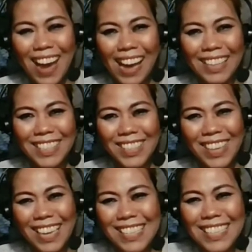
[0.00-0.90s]
As you
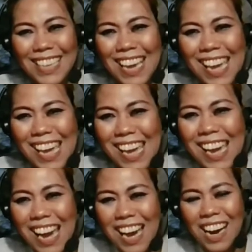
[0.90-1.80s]
can see,
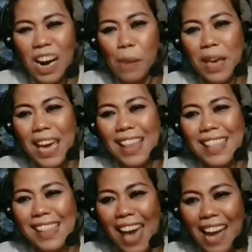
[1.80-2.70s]
in
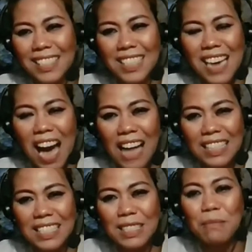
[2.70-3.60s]
the last
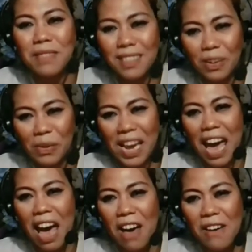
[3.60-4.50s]
column, we
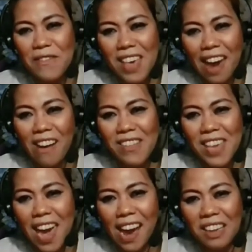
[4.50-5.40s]
have there
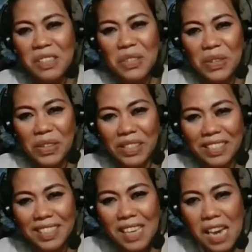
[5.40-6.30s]
the
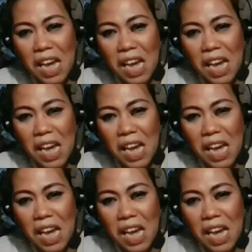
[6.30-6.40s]
answers.